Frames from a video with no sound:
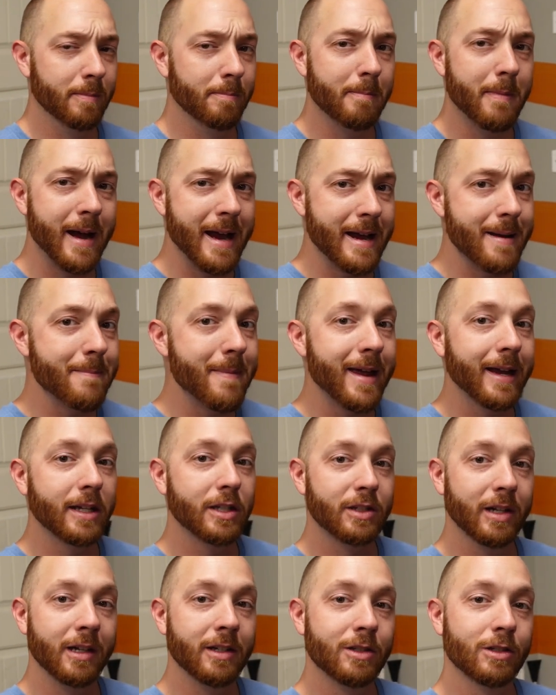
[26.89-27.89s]
it might make
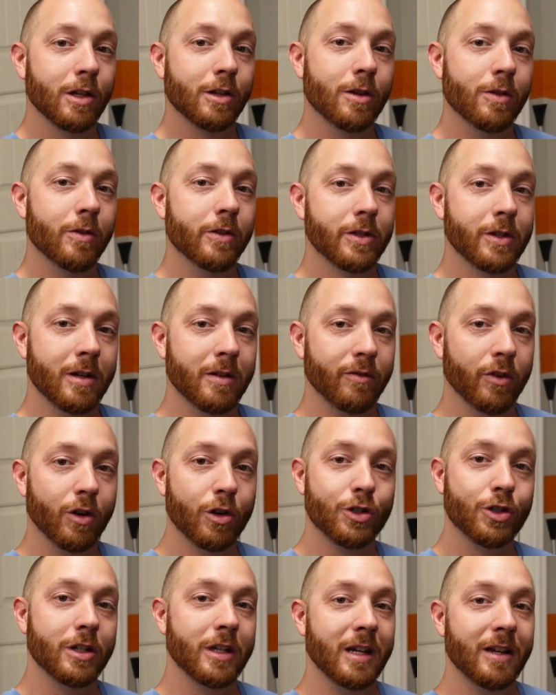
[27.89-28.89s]
sense to do this
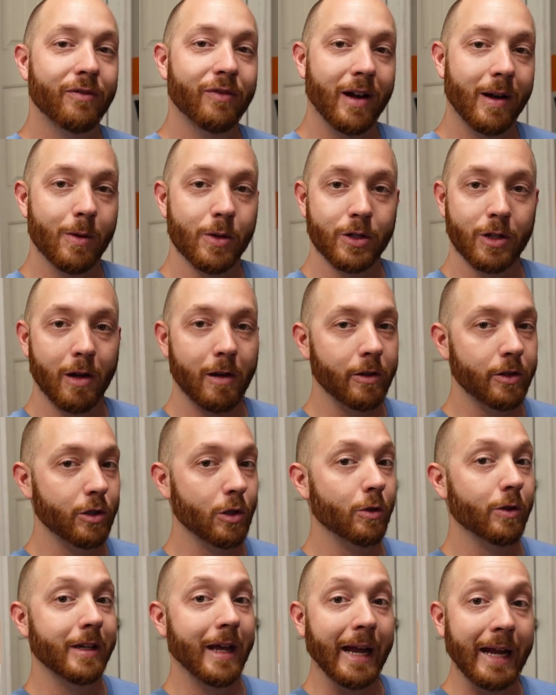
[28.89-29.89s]
conversion if I was
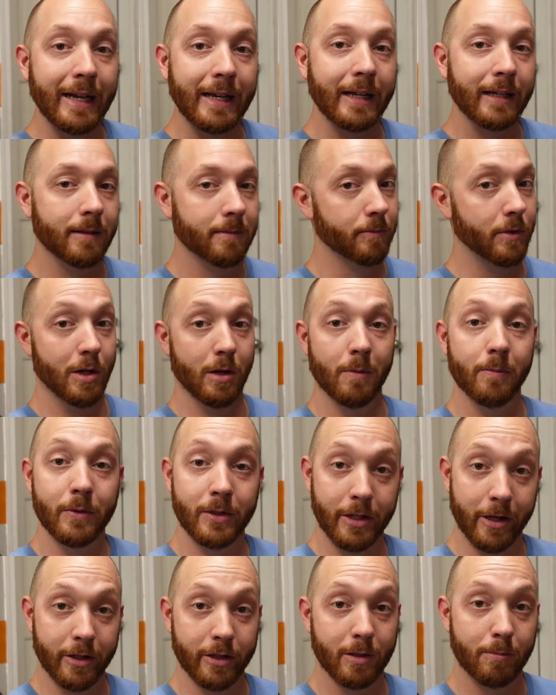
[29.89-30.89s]
also gaining, you know,
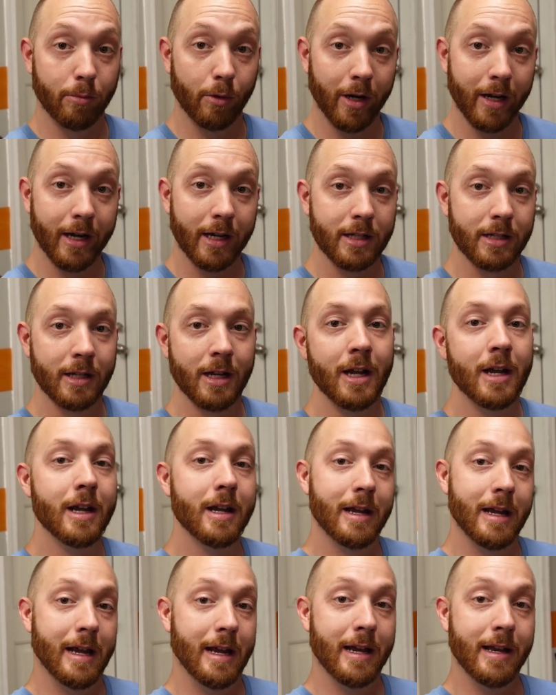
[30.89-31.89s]
disc brakes
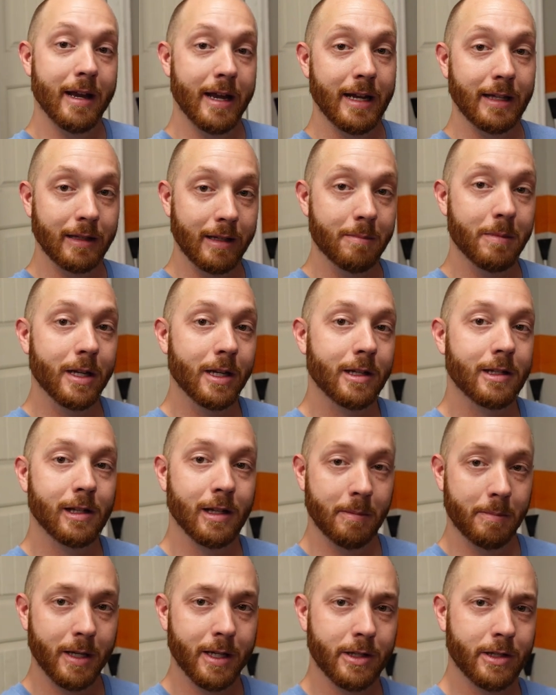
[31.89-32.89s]
and a limited
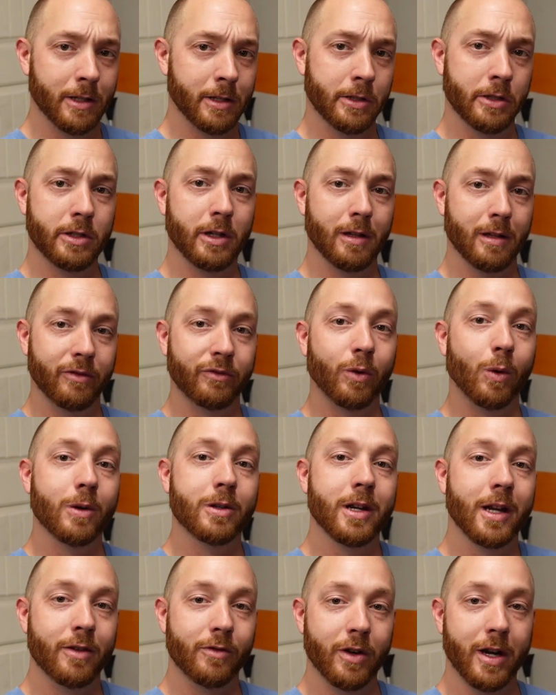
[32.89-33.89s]
slip, because this is still a
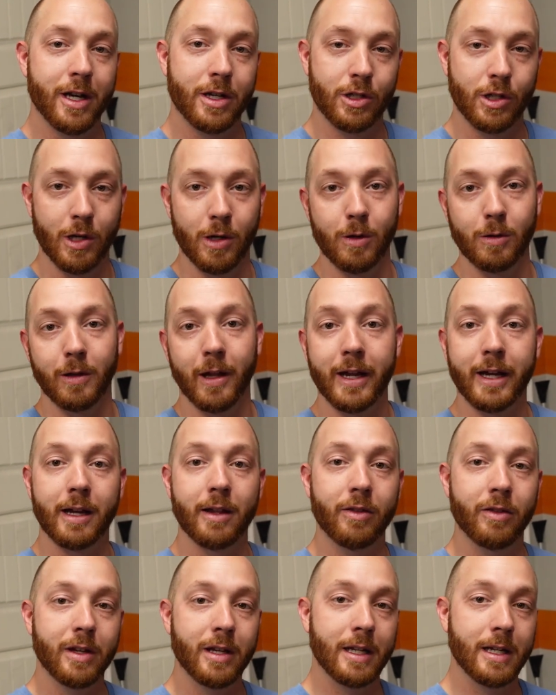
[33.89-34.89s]
410 ratio
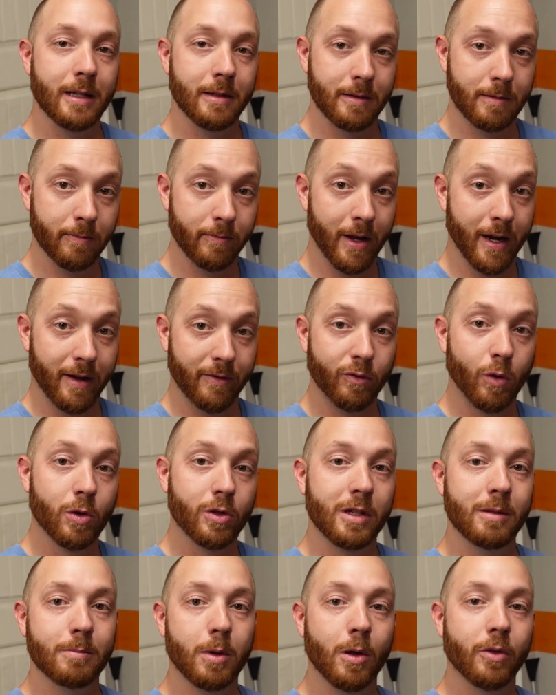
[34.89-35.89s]
like the
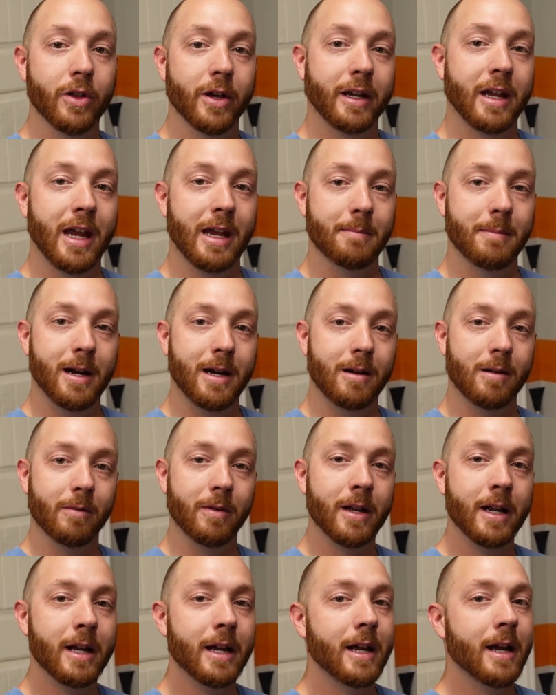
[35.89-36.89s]
14-bolt that came
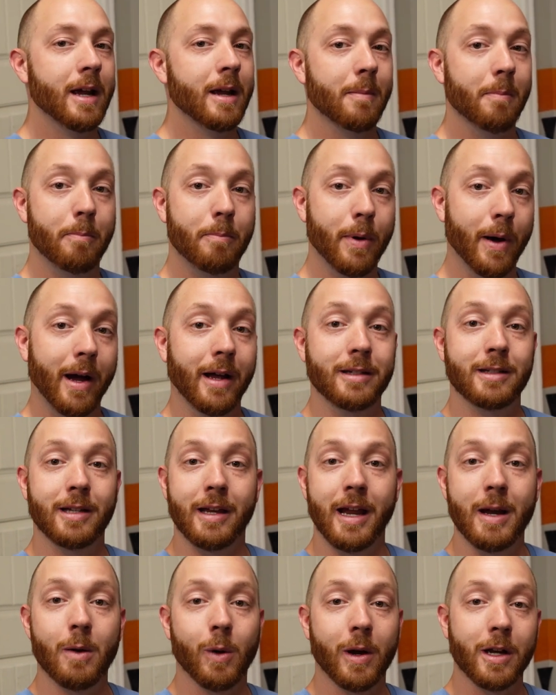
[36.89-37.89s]
out. But
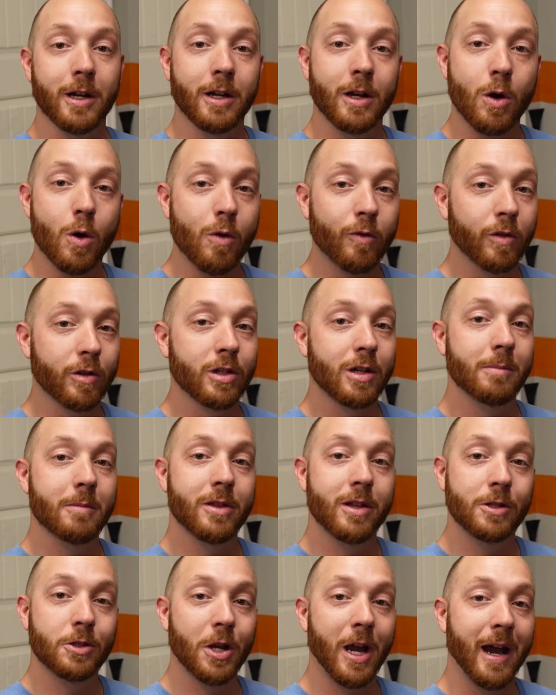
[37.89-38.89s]
today we're going to go over some
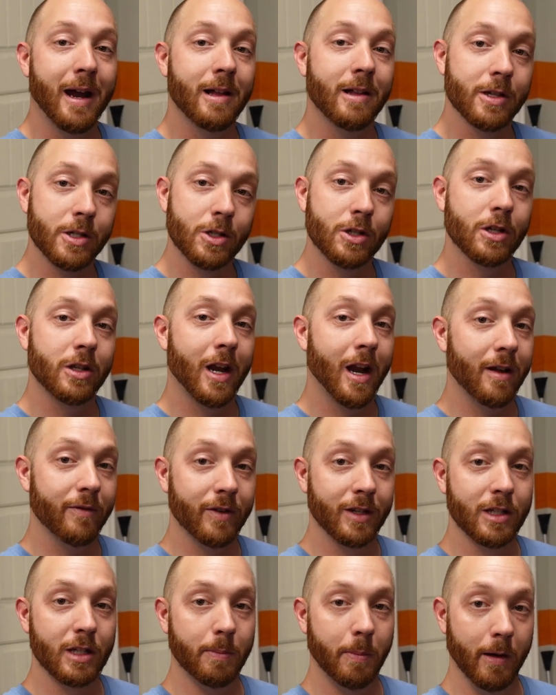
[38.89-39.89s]
of the challenges that I've
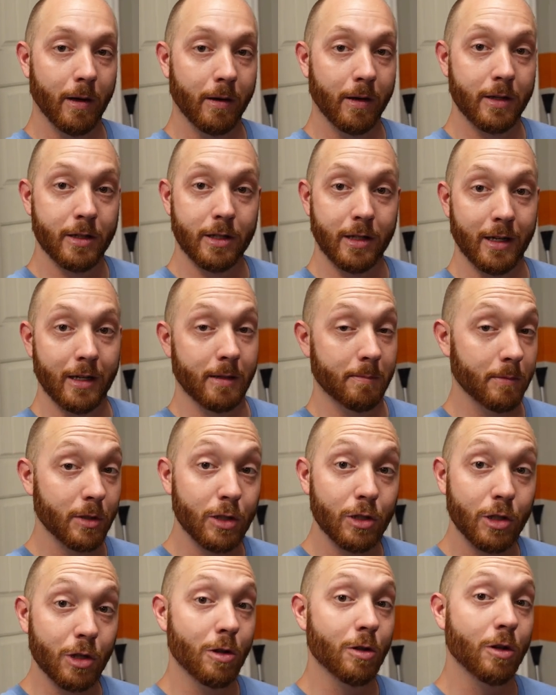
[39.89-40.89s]
experienced and am
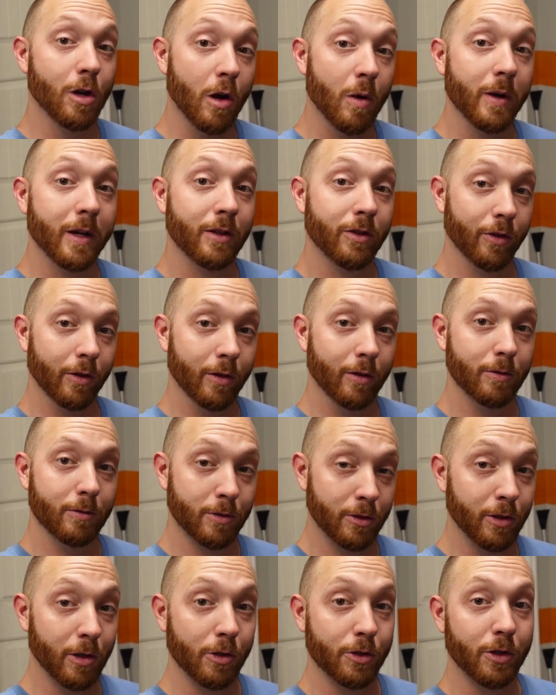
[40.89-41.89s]
still going through,
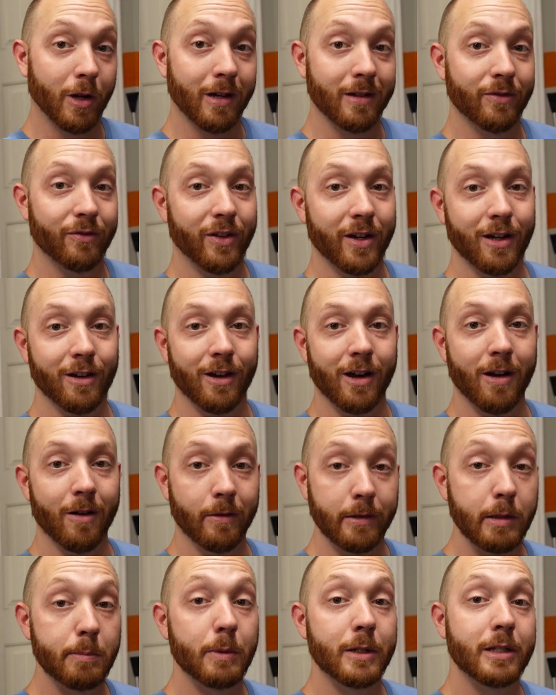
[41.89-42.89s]
still trying to figure
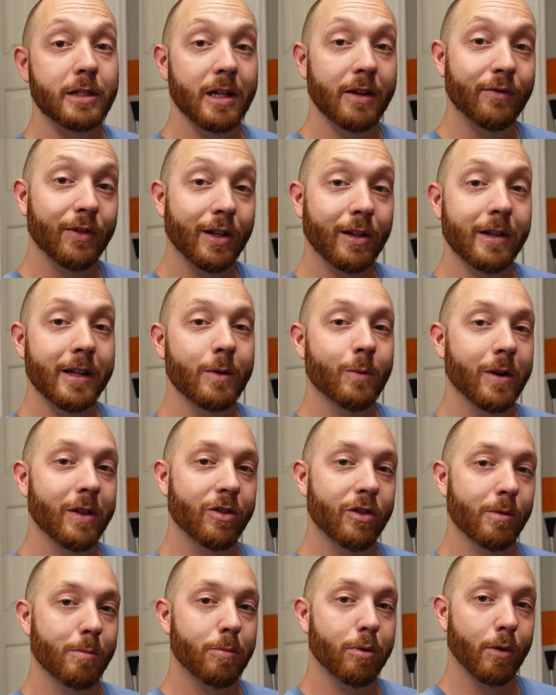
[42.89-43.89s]
out specifically
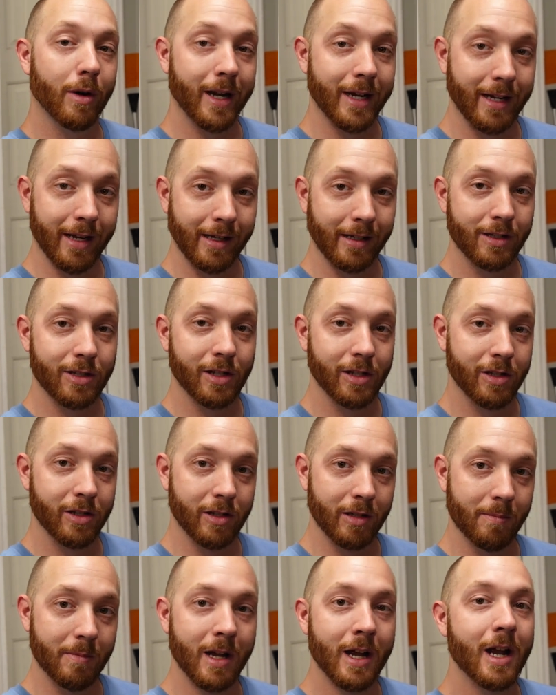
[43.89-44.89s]
with the braking
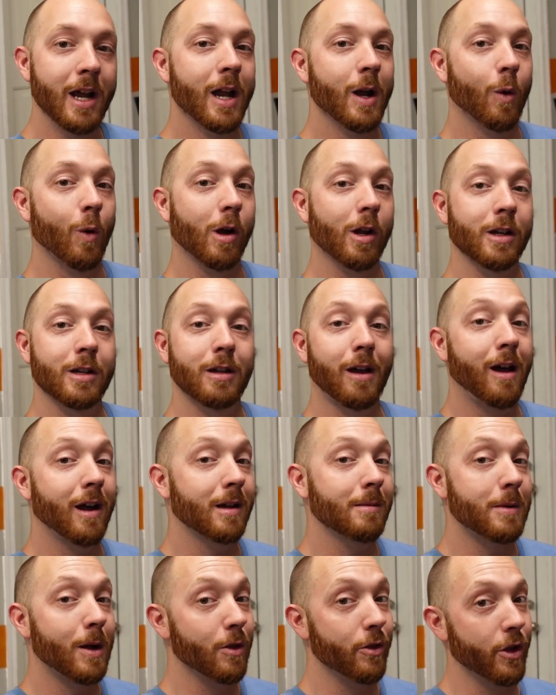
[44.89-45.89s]
system. We're going to talk
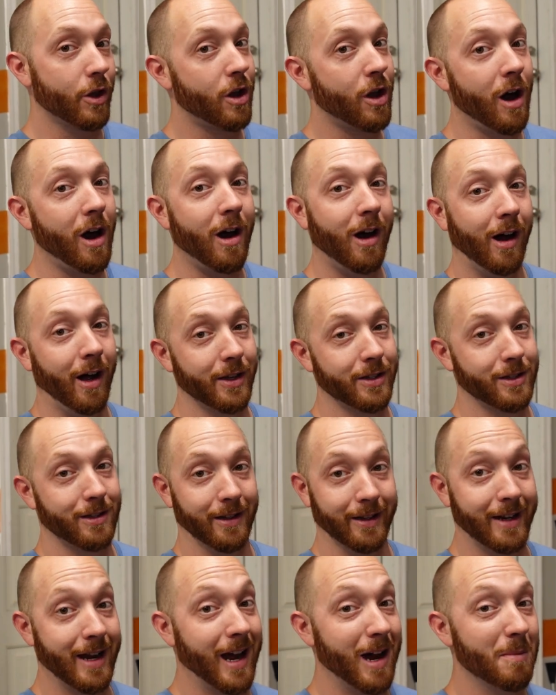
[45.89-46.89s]
about the cost,
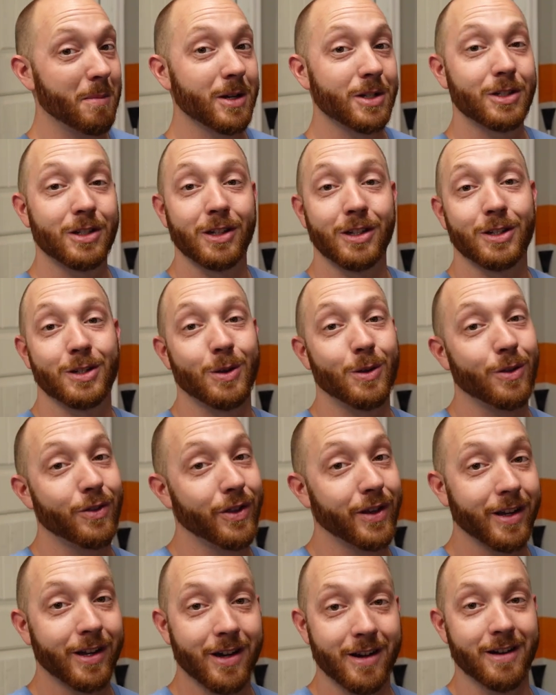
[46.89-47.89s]
like how much did this whole
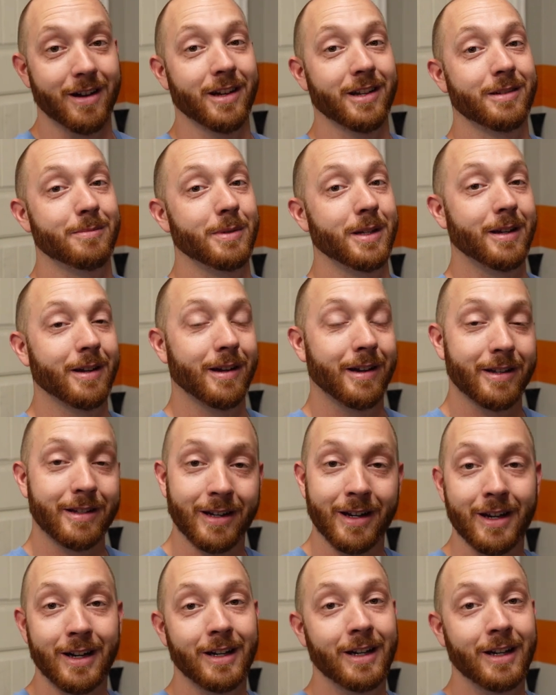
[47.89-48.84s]
thing cost? Because